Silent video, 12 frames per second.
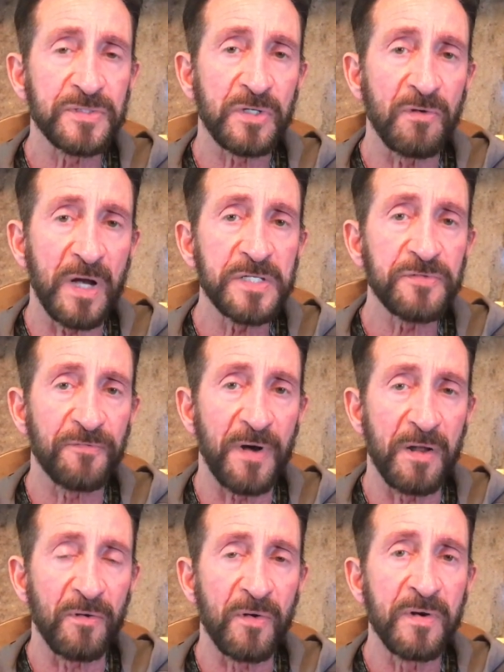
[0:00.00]
as a Christ
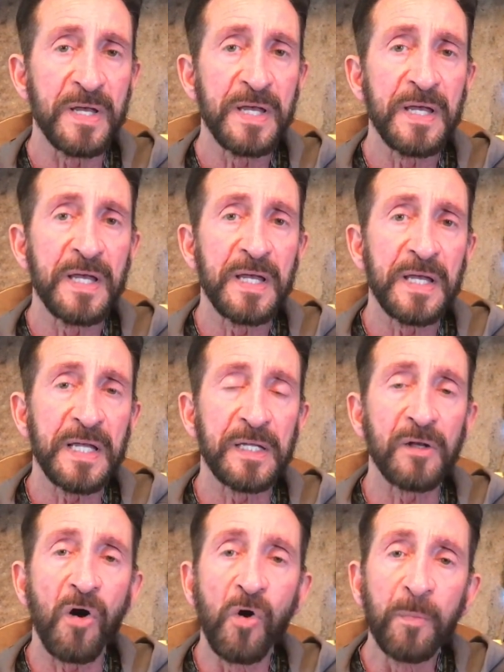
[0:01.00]
follower,
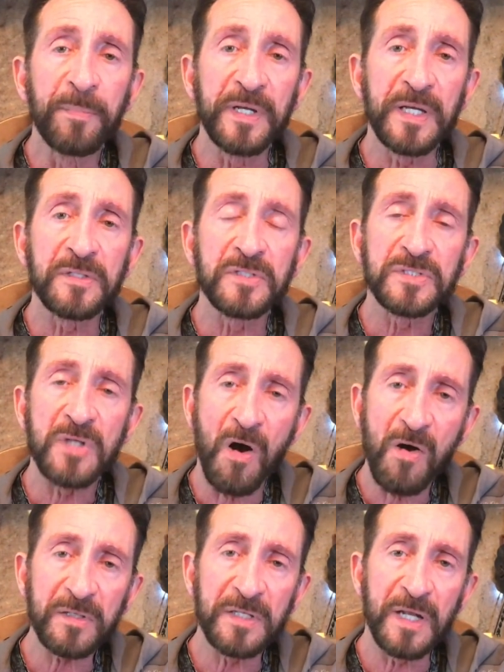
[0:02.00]
an opening to
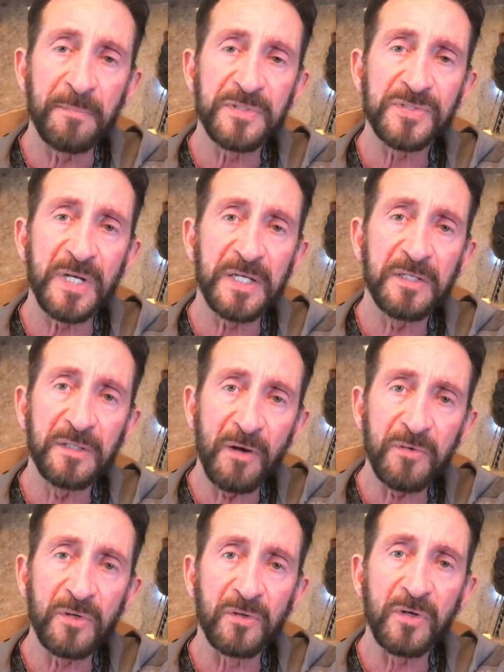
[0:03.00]
talk to them and say, you
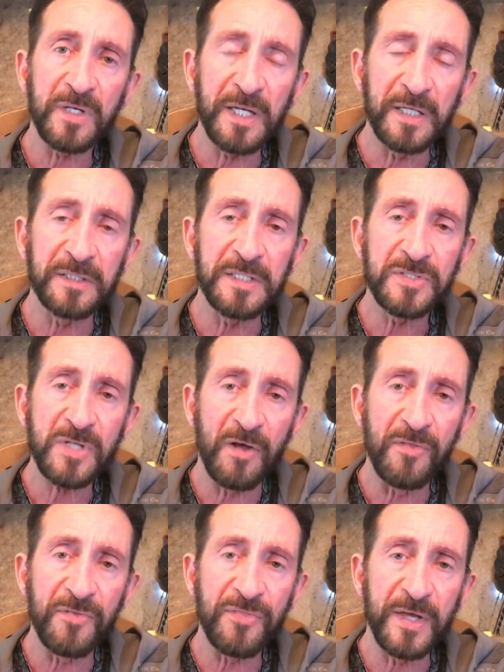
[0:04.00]
know, you're looking at these
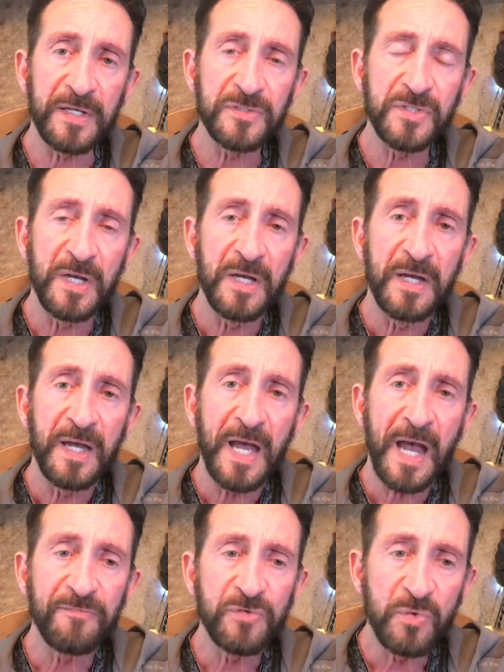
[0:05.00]
other things.
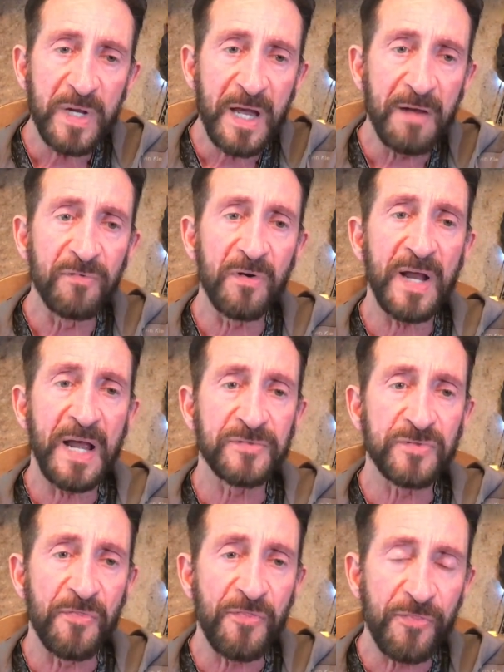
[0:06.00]
Have you ever,
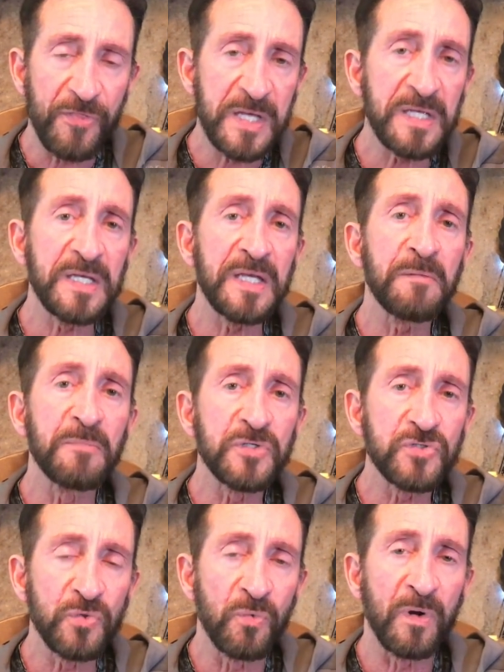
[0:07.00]
as a thinking,
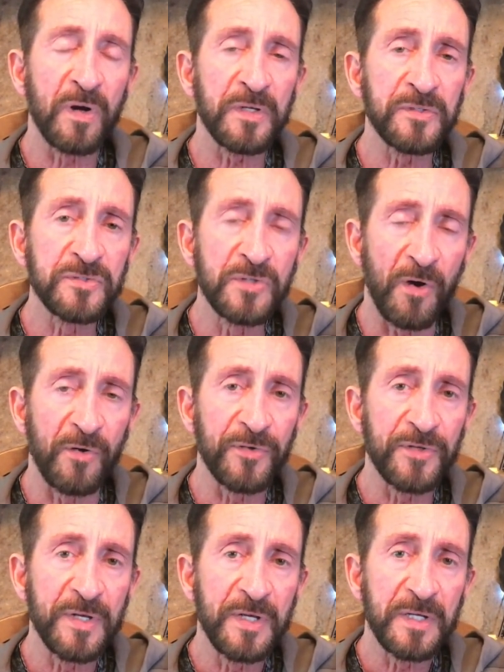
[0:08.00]
mature
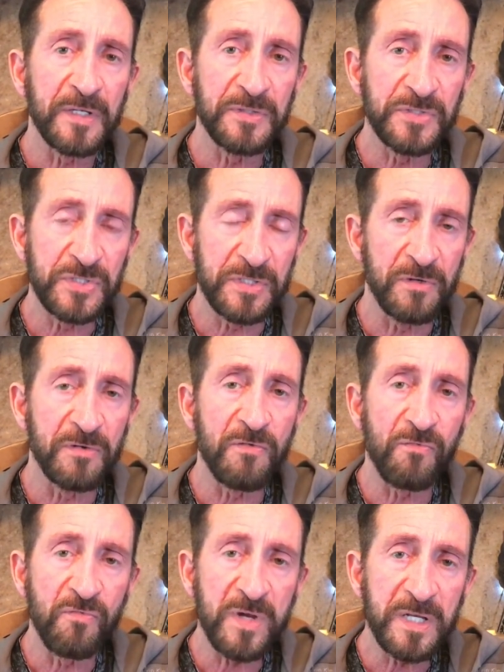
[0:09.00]
adult, considered
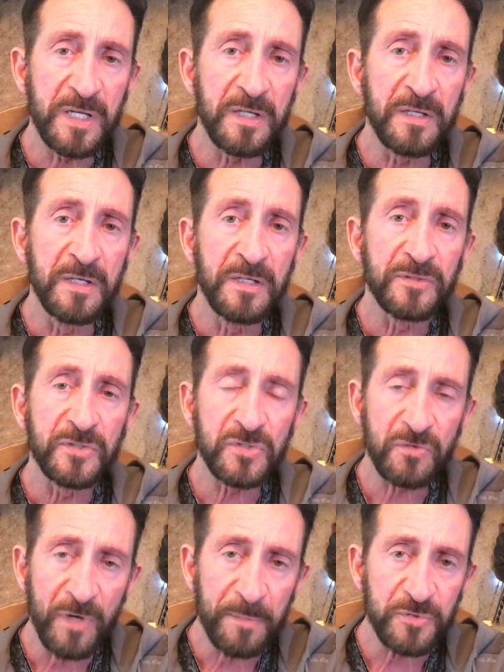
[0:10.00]
reading the
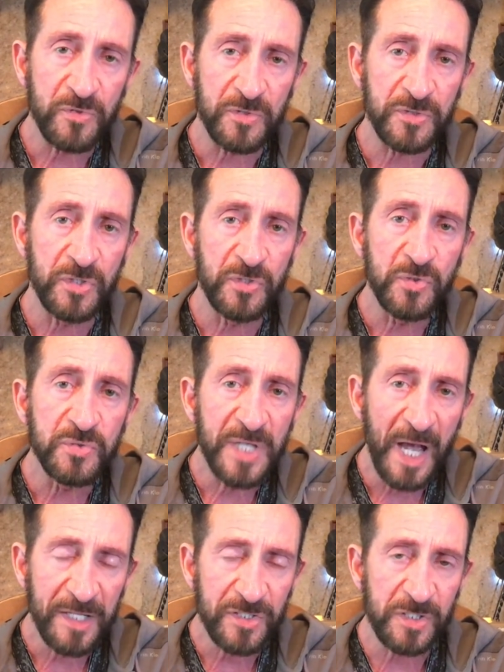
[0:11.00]
scriptures, the New
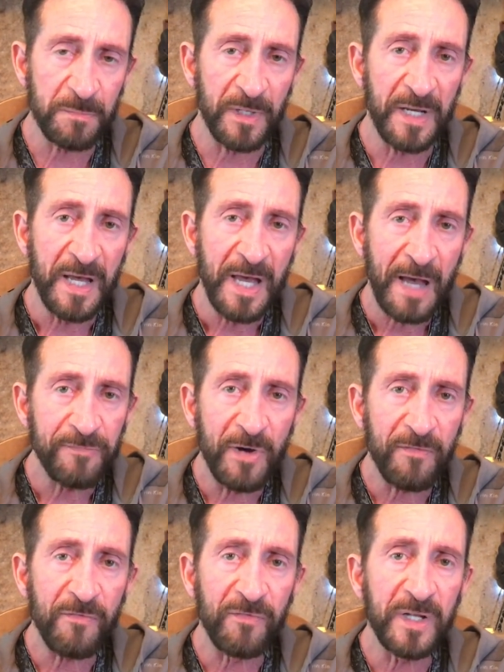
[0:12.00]
Testament? Have you
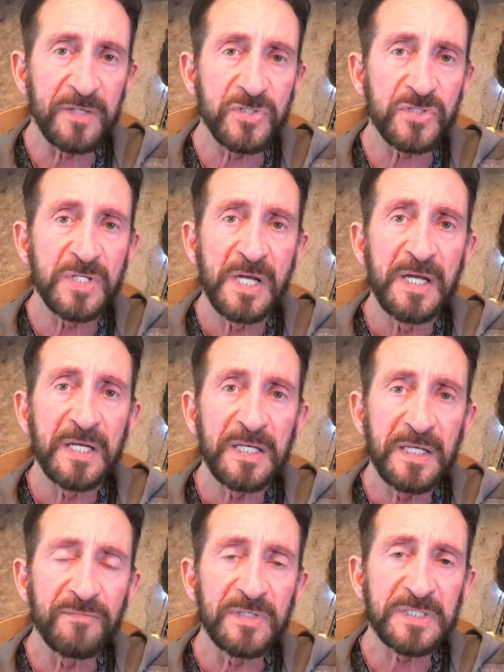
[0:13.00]
ever really just
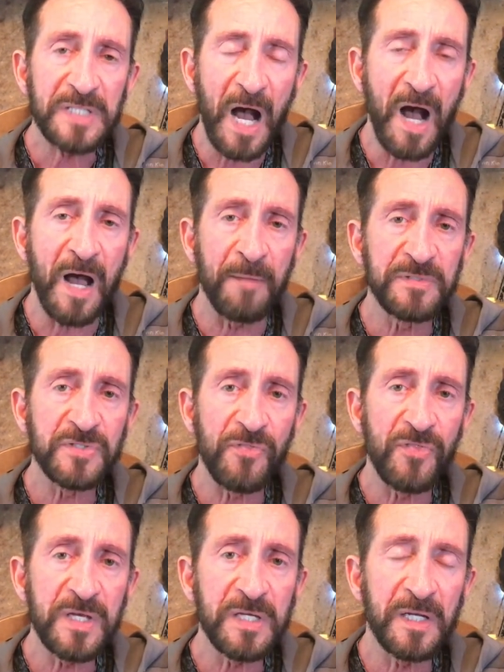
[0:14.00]
given time as a
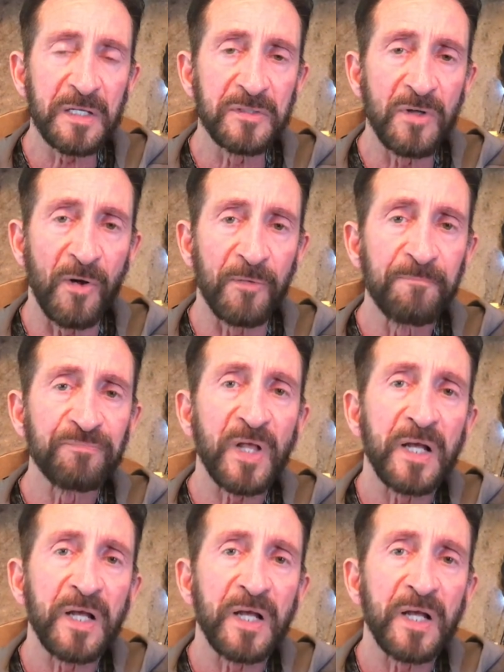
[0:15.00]
thinking adult?